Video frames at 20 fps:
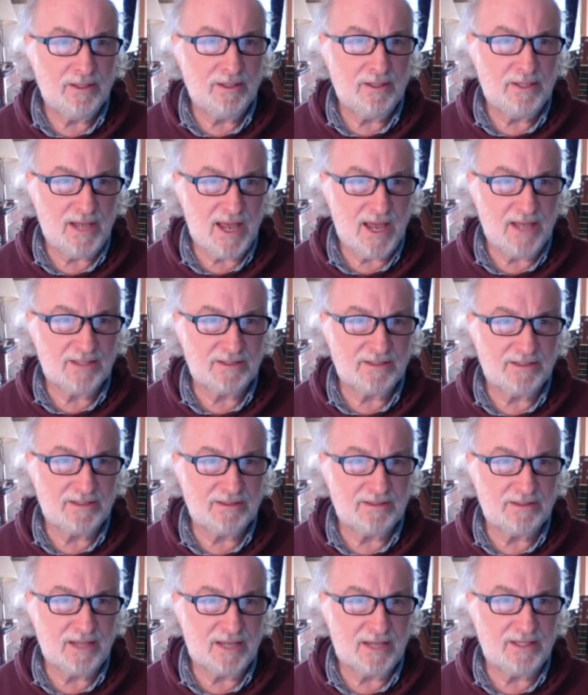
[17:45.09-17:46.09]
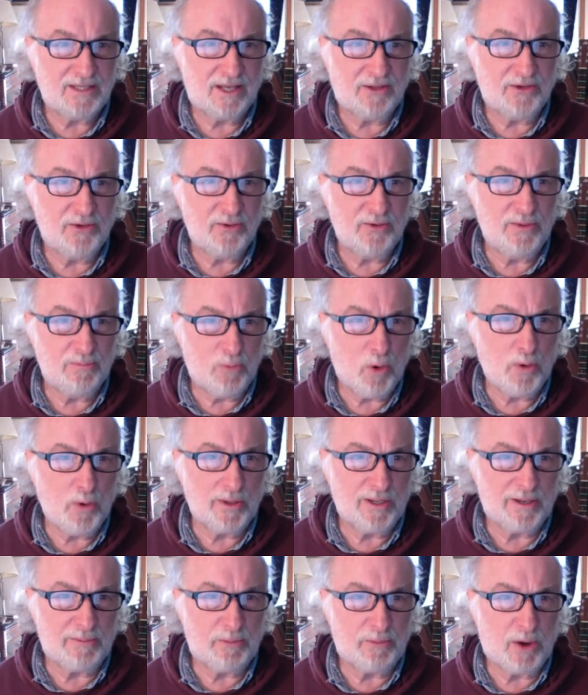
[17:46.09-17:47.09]
Yes, I tell you, and more
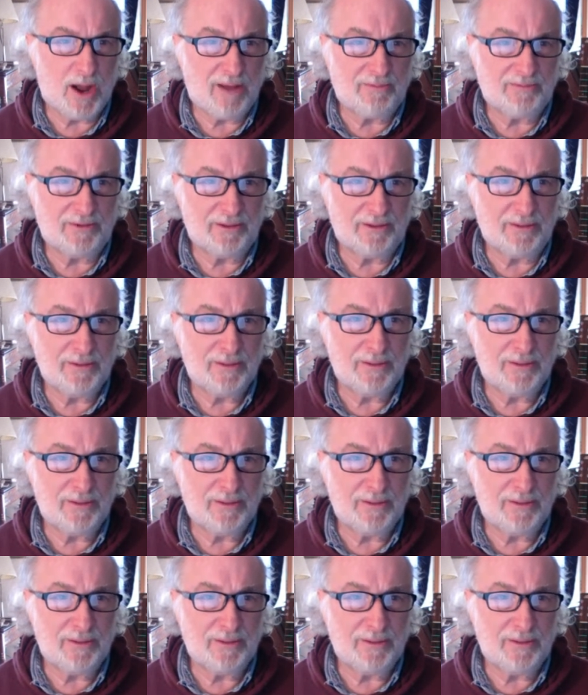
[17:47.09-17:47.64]
than a prophet.